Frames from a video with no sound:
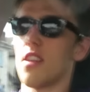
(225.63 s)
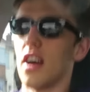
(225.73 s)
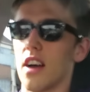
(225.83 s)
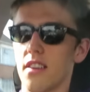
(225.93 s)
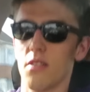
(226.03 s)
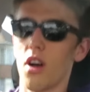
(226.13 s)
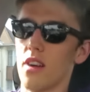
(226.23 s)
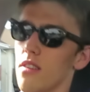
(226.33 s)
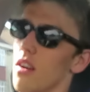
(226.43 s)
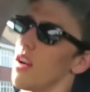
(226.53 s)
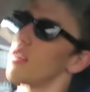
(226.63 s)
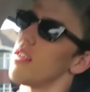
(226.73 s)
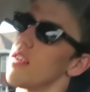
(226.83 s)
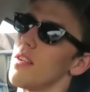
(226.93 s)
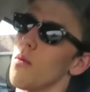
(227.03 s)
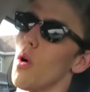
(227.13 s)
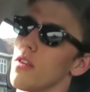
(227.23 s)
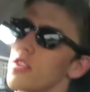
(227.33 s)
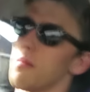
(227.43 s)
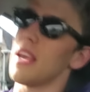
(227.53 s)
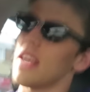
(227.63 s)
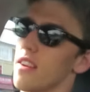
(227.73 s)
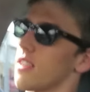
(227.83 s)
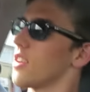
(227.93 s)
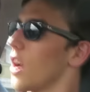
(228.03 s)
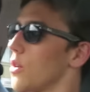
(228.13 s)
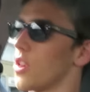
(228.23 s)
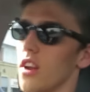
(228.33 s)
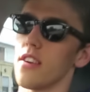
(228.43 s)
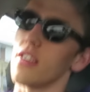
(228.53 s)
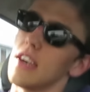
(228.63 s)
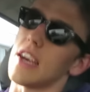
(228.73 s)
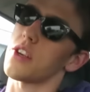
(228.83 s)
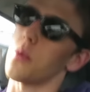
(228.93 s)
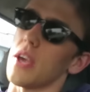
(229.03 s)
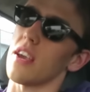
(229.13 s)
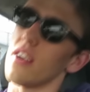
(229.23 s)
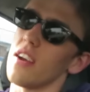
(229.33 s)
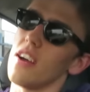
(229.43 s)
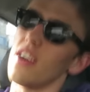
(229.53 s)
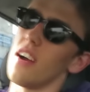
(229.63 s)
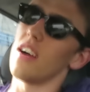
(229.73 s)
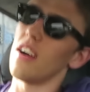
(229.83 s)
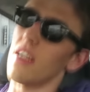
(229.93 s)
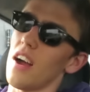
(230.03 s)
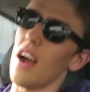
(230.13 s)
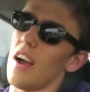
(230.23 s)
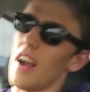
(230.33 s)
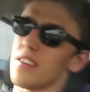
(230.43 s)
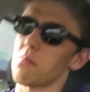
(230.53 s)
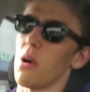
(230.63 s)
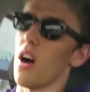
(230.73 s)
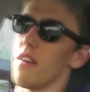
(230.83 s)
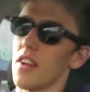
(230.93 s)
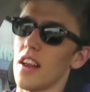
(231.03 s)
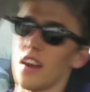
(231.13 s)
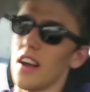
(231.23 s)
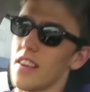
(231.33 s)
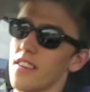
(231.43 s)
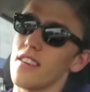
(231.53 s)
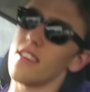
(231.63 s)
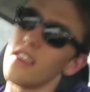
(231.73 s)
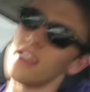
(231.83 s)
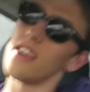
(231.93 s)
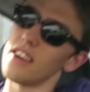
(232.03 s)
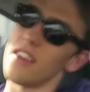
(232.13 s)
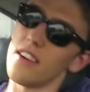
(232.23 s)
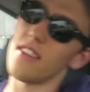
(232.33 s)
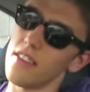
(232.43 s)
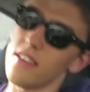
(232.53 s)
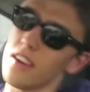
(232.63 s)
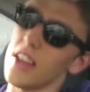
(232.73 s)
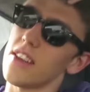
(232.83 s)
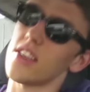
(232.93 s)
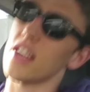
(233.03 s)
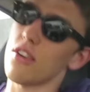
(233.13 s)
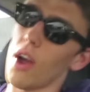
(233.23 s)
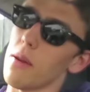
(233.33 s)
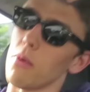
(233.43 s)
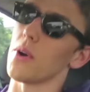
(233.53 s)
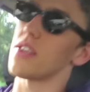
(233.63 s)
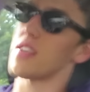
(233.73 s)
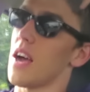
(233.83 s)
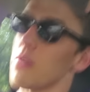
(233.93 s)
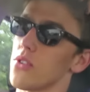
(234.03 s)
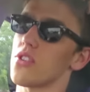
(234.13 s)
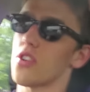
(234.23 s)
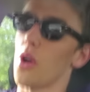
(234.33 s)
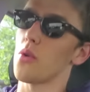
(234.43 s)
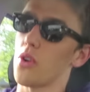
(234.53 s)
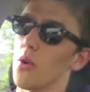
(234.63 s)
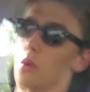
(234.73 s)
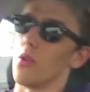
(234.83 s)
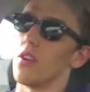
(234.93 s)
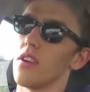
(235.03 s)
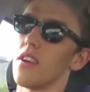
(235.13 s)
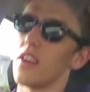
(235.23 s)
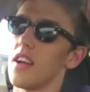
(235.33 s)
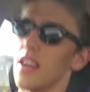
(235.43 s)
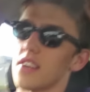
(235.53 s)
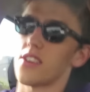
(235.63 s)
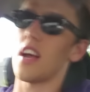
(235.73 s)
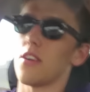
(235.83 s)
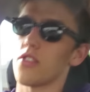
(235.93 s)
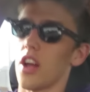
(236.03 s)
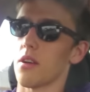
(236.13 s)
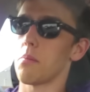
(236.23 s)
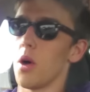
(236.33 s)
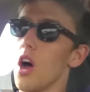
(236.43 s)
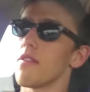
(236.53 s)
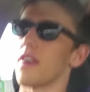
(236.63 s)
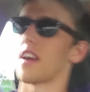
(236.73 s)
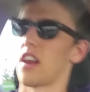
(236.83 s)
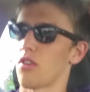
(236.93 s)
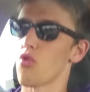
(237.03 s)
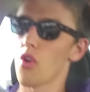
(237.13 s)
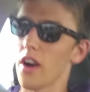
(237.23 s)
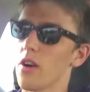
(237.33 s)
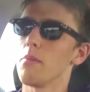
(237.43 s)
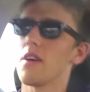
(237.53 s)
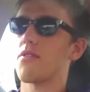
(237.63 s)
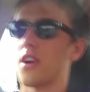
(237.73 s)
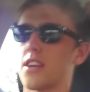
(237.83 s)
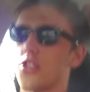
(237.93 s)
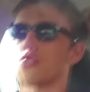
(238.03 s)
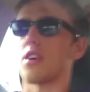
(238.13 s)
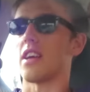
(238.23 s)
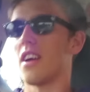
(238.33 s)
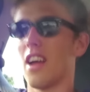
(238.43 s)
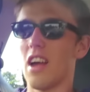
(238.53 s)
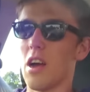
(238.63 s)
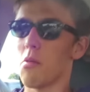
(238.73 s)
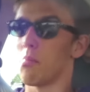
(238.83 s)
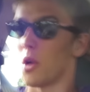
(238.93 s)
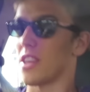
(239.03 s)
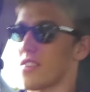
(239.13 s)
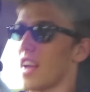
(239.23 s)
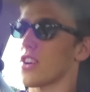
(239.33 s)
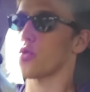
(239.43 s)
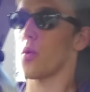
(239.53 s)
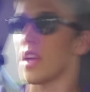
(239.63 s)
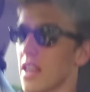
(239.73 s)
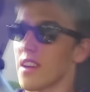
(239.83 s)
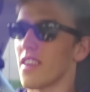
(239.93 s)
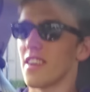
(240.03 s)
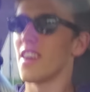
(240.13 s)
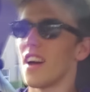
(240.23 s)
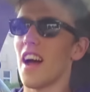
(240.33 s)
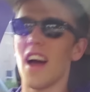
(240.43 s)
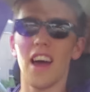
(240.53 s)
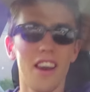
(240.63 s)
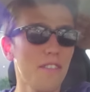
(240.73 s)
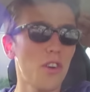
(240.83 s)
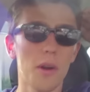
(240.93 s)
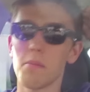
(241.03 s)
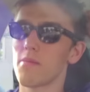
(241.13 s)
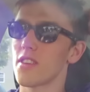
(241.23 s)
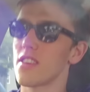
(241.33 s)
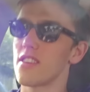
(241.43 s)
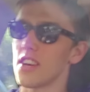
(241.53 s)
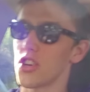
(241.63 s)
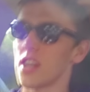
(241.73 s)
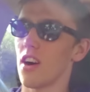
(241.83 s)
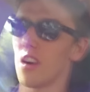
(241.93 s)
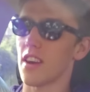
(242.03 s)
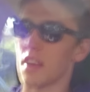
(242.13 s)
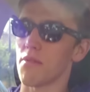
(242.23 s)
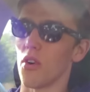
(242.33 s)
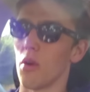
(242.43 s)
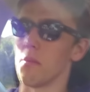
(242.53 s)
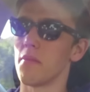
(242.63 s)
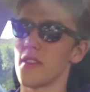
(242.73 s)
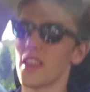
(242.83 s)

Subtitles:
that wants me to go to London next week as part, like... It's incredible. It sounds so cool. It sounds like perfect, like right up my friggin' street. But it's next week, and I've got to ditch in a holiday form